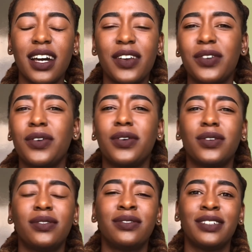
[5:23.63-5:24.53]
I don't
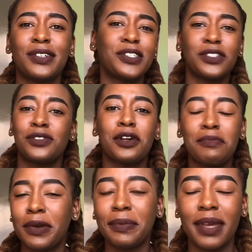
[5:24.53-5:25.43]
know, I was just
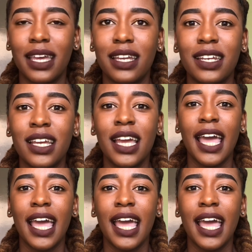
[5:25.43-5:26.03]
not prepared.